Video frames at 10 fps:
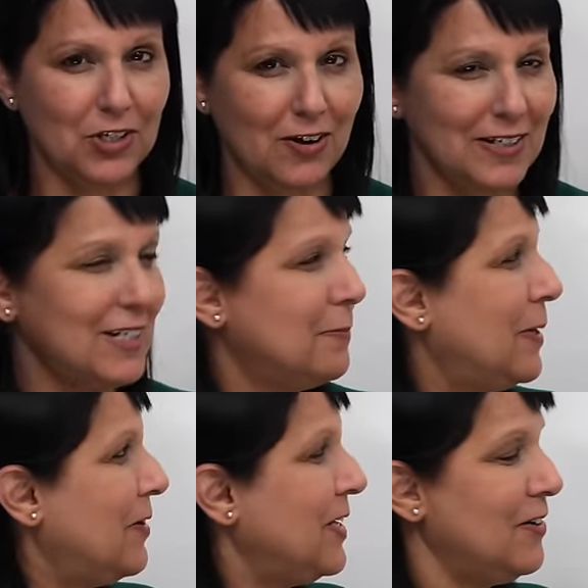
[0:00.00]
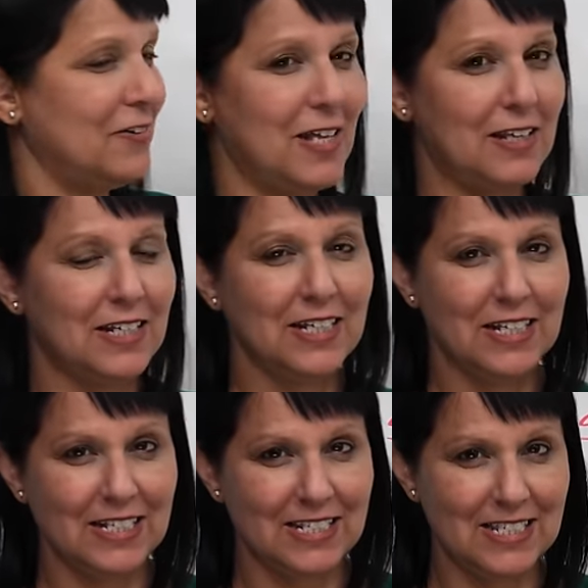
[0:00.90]
talking about here, that
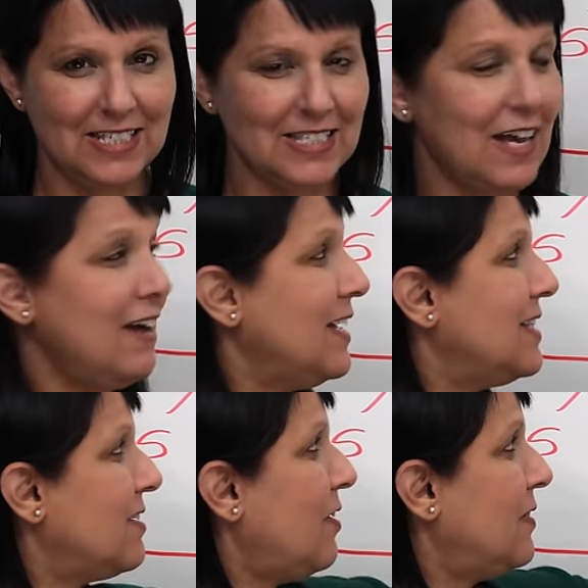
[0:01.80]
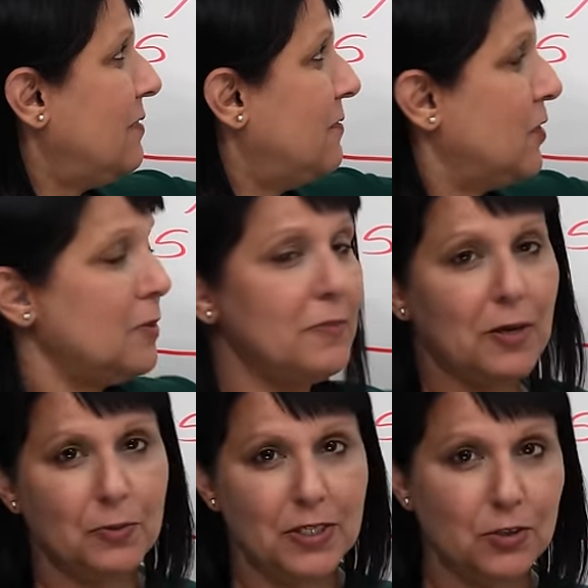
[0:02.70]
decides on the verb
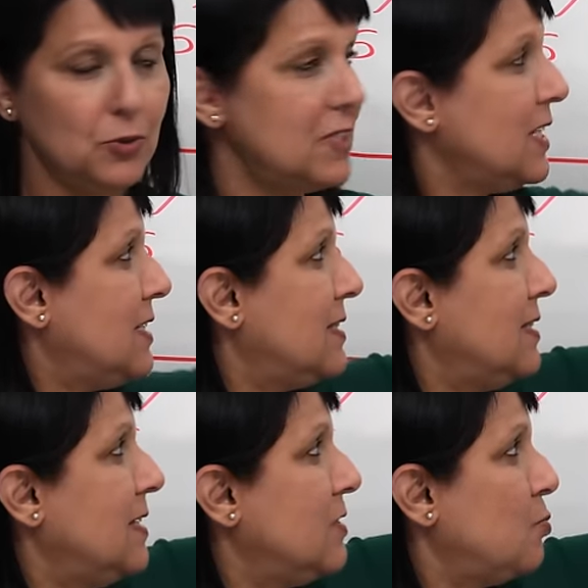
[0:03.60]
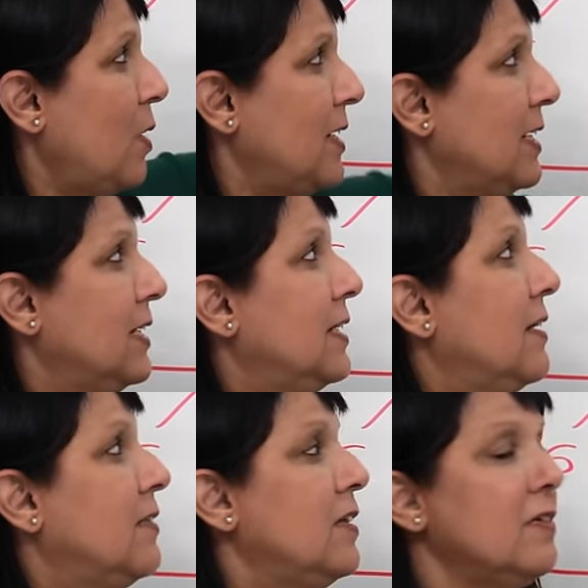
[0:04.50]
that we use is this one.
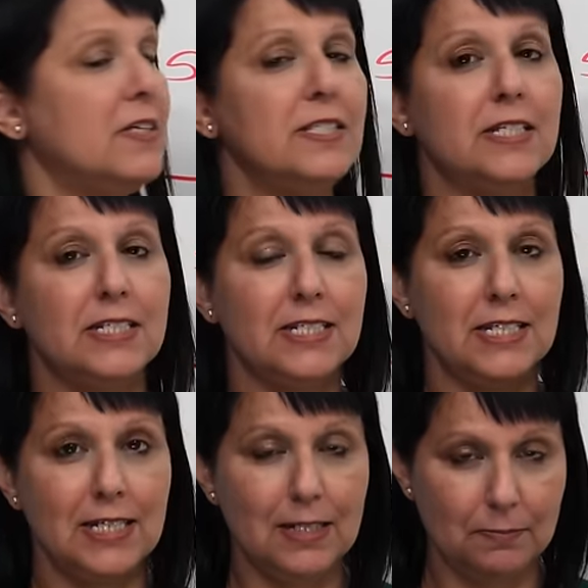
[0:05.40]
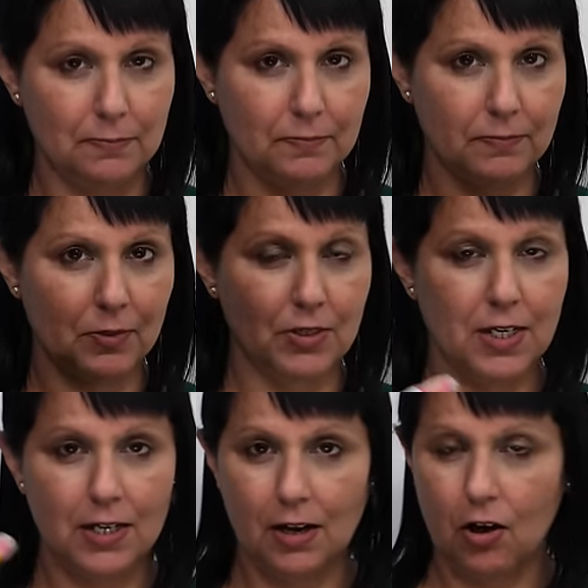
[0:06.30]
There is a team,
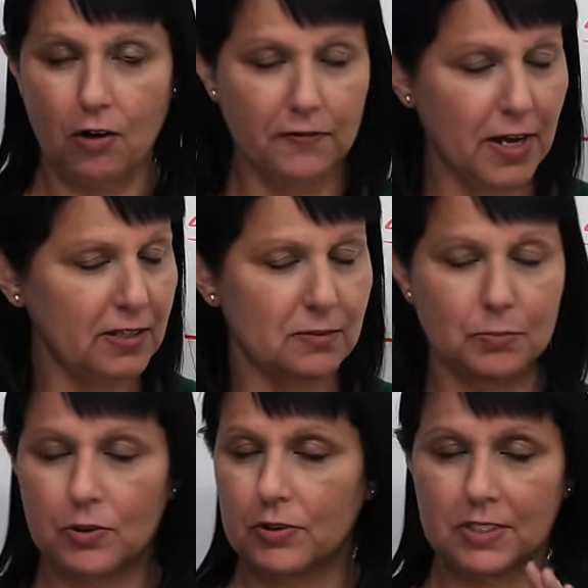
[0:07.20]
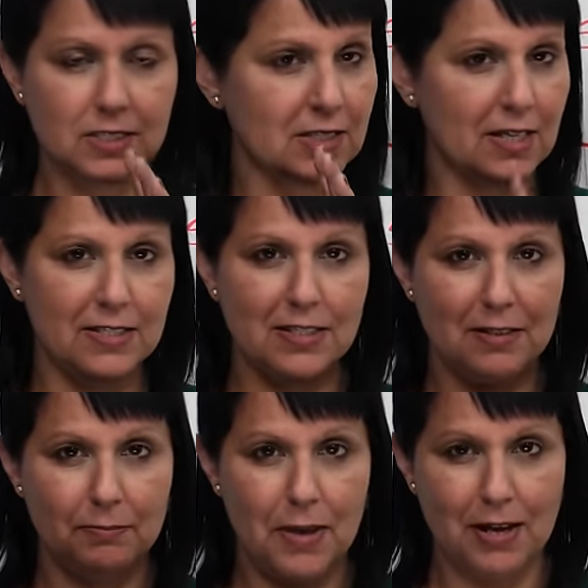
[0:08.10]
okay, of experts,
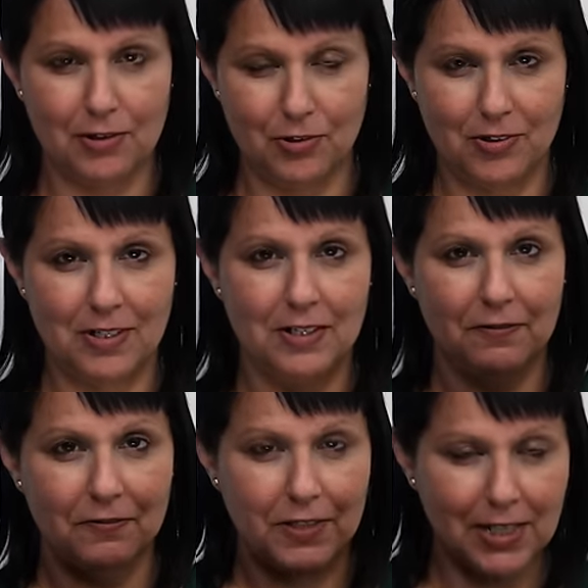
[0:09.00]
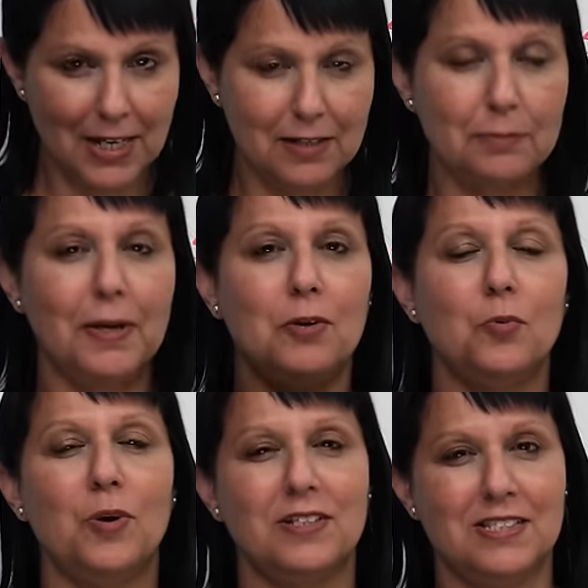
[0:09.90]
doesn't matter. Forget about
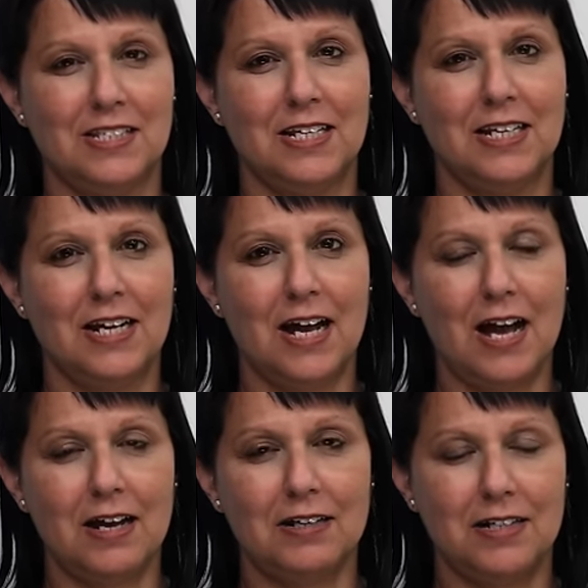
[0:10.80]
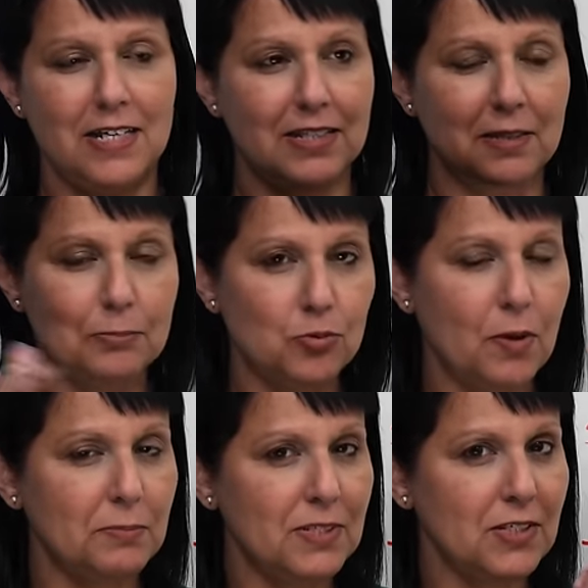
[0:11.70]
what's uh, in the
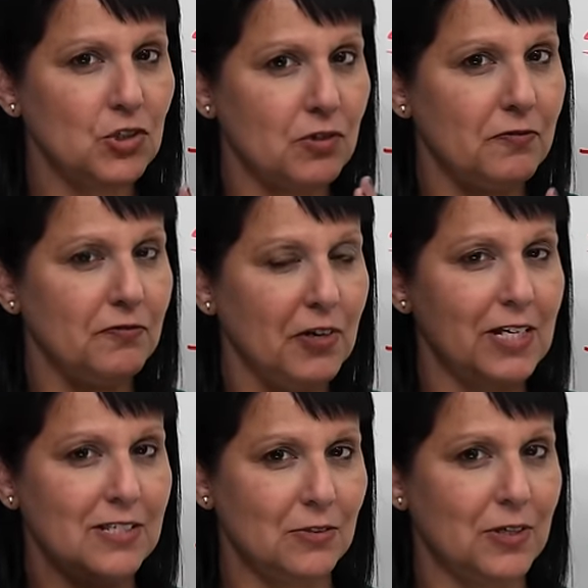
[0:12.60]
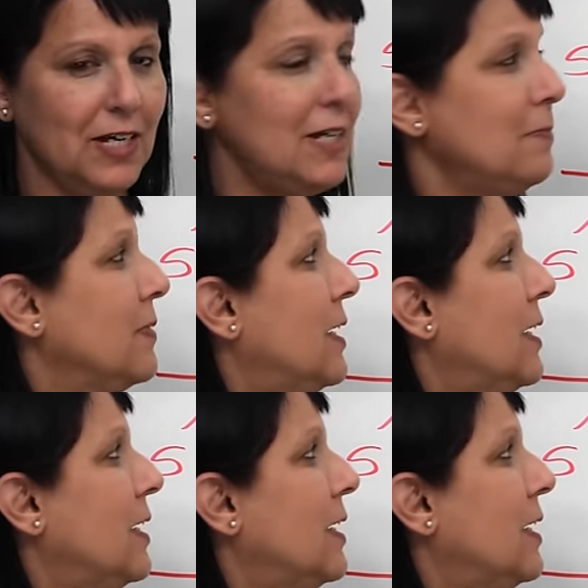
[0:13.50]
prepositional phrase, okay?